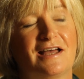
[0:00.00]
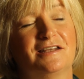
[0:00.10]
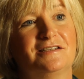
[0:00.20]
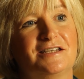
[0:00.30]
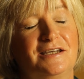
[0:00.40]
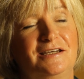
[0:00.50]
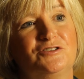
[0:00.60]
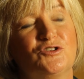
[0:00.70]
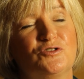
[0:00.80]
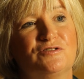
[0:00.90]
and the
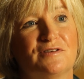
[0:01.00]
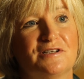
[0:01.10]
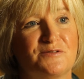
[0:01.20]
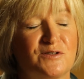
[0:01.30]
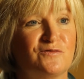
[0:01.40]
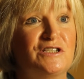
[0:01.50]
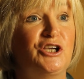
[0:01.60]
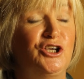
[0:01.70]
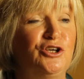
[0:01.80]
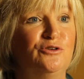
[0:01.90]
Tour de France was obviously
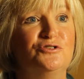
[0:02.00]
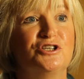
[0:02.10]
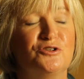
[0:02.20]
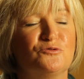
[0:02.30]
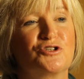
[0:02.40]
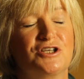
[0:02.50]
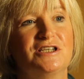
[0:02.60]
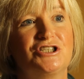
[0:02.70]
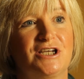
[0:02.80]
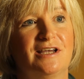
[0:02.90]
huge in Yorkshire
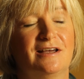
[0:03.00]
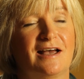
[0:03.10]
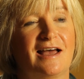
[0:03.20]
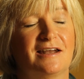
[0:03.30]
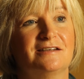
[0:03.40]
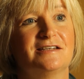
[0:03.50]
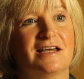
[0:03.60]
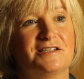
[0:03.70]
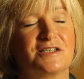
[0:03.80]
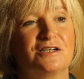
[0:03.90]
this year, and
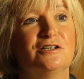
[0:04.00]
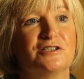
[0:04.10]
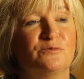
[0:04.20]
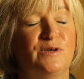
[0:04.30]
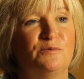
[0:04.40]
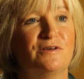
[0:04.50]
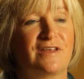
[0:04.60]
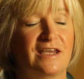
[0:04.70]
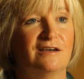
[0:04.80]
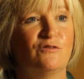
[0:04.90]
at Cicada we were
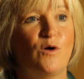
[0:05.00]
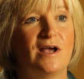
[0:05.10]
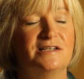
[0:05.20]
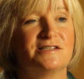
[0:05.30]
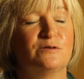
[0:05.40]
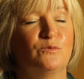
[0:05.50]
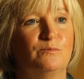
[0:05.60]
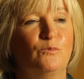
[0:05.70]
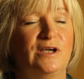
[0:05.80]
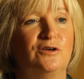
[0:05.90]
thinking of ways that
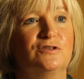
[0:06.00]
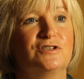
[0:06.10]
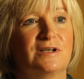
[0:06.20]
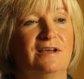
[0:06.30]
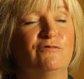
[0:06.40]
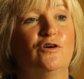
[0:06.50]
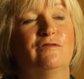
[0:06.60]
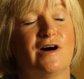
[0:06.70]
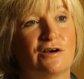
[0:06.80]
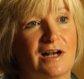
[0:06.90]
we could involve
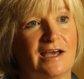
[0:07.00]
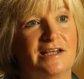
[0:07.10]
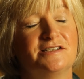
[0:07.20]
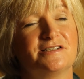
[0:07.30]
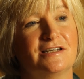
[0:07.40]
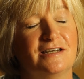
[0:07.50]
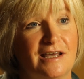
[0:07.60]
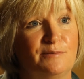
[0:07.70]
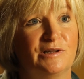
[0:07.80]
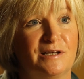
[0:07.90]
our clients and
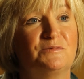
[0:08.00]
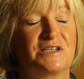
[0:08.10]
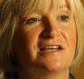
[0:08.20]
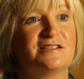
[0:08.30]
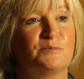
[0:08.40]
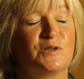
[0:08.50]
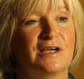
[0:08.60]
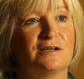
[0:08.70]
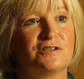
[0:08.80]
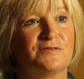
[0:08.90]
enable them to get something
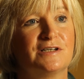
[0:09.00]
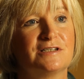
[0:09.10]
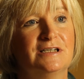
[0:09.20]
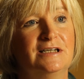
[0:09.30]
out of it.